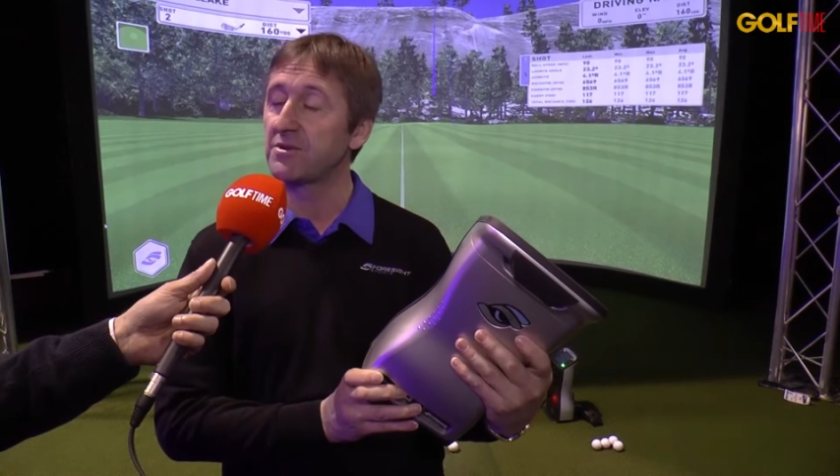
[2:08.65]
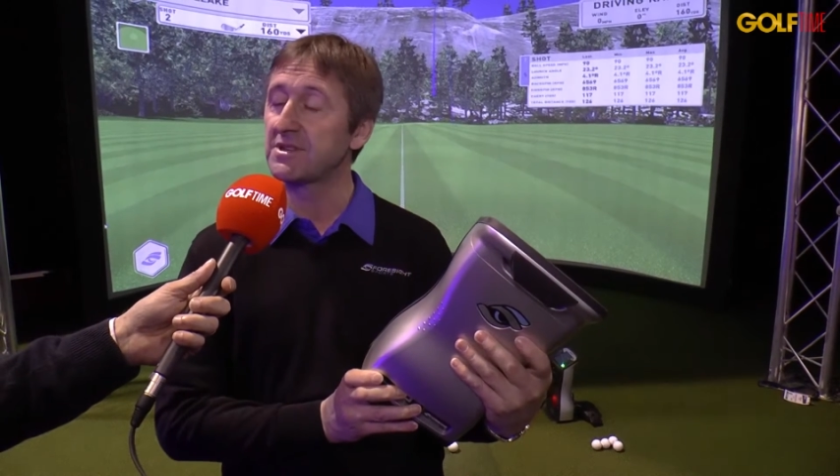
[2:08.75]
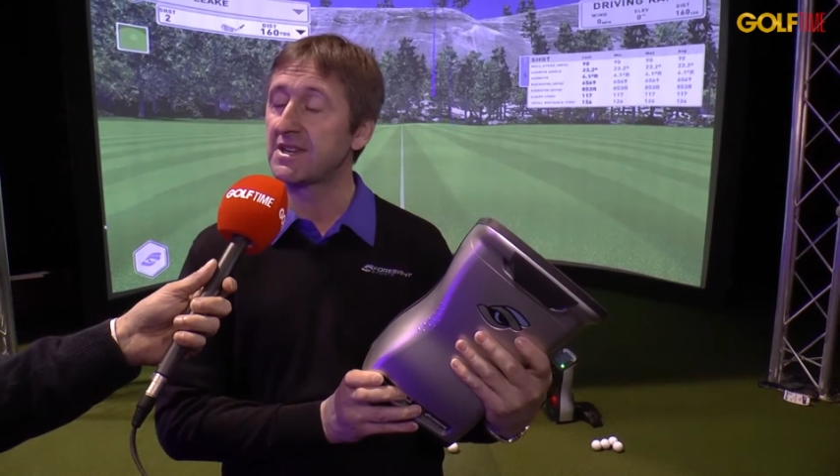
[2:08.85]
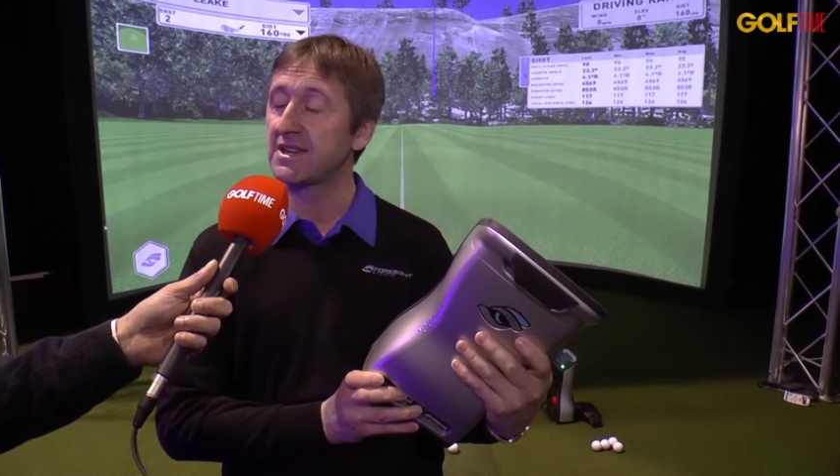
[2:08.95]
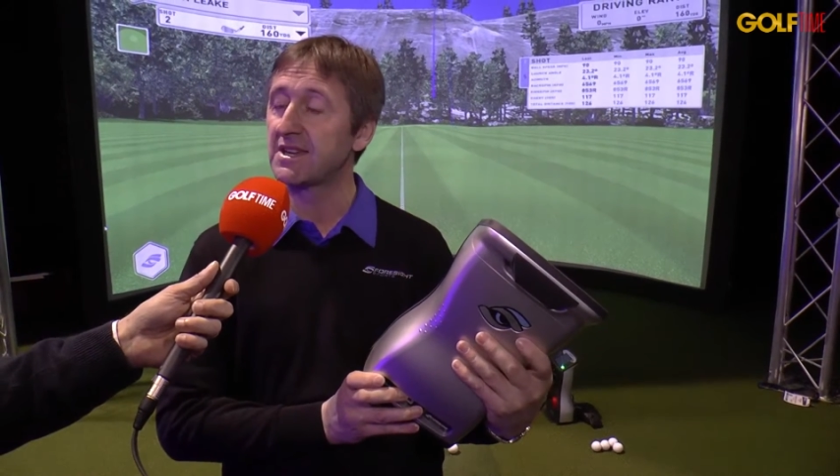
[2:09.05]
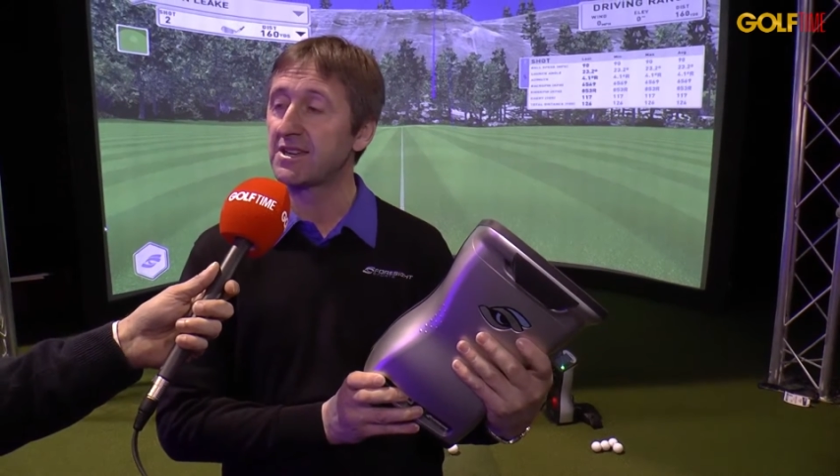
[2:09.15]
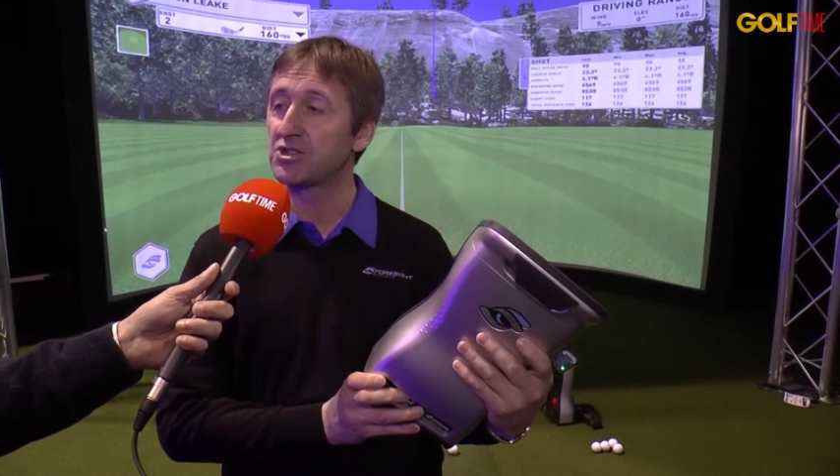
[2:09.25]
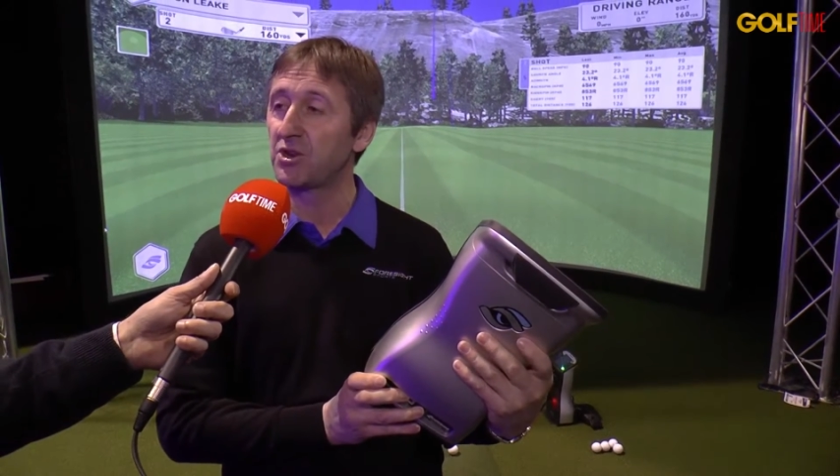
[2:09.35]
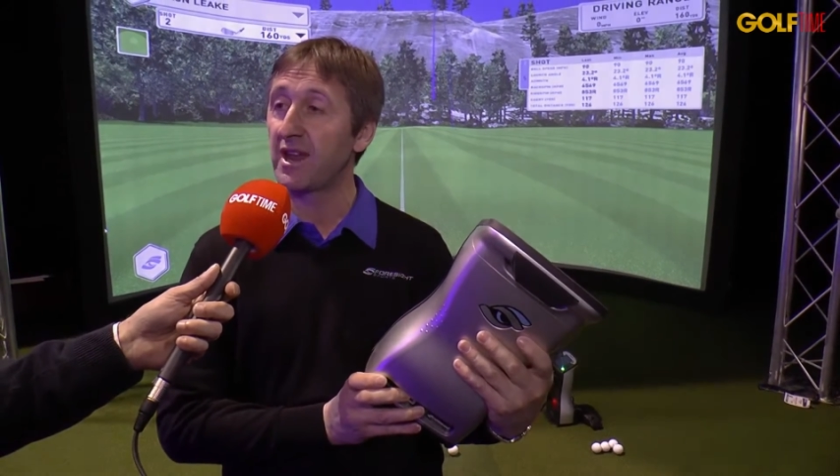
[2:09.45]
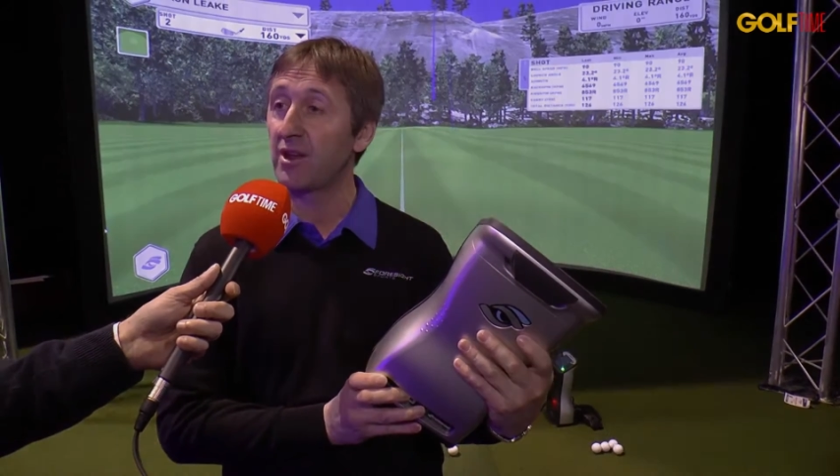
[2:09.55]
and
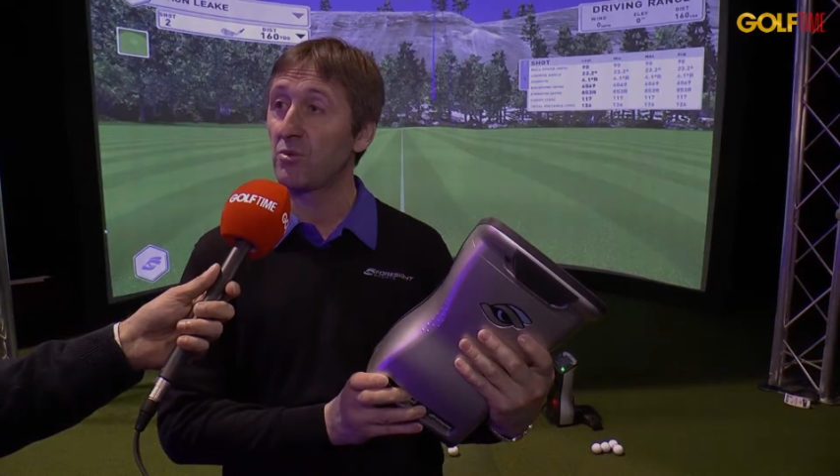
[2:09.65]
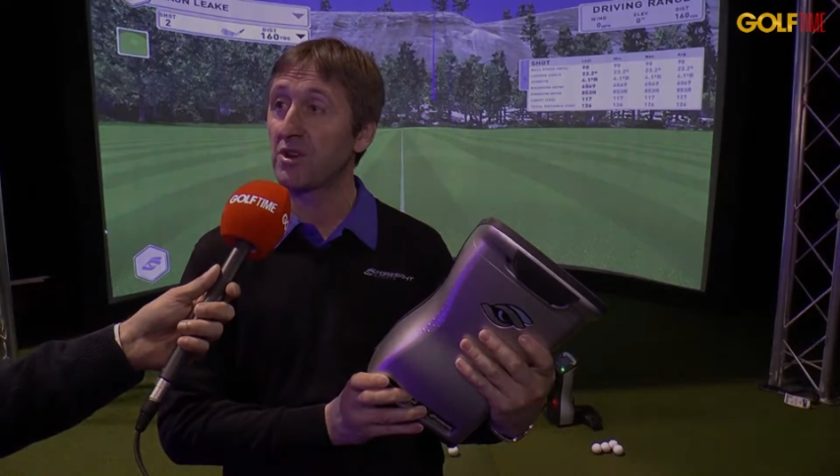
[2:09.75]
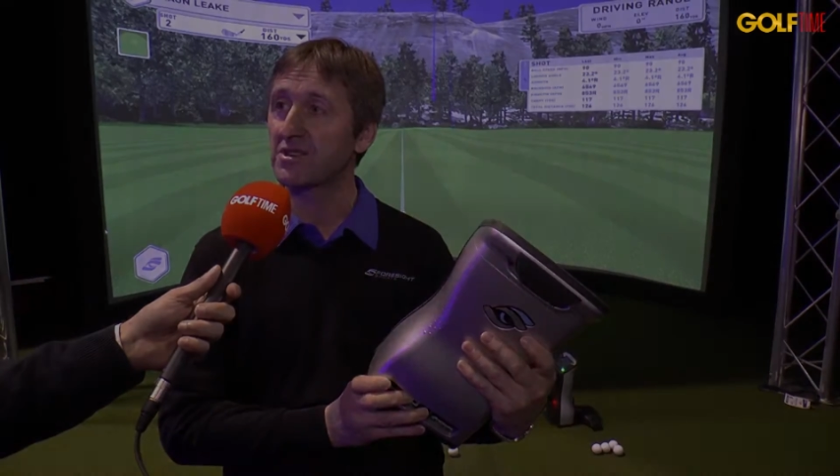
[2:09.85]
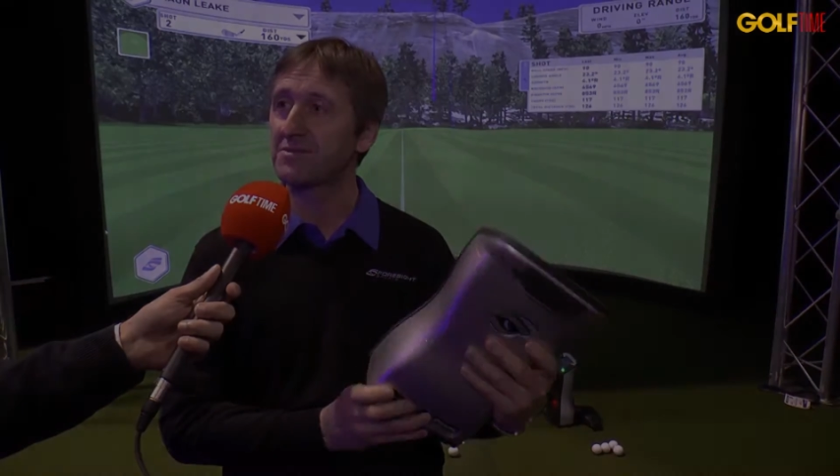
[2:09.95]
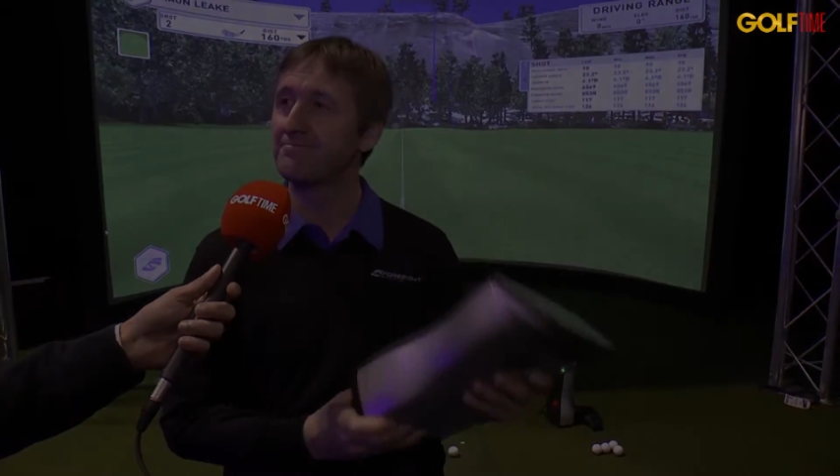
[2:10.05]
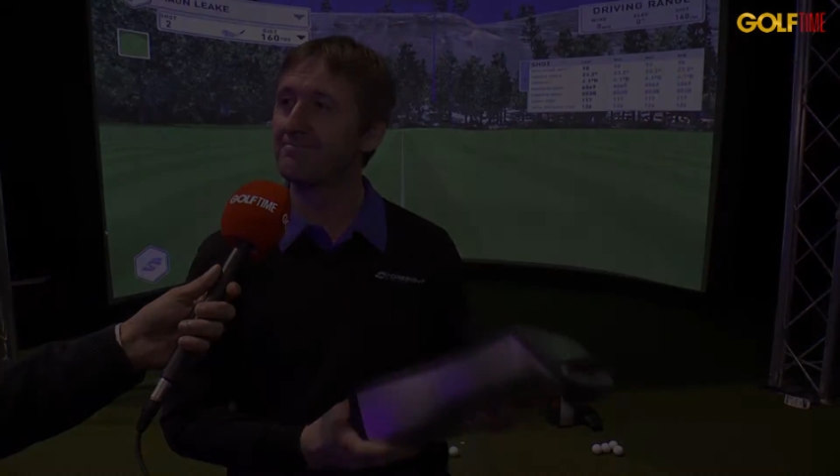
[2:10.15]
show you how it works.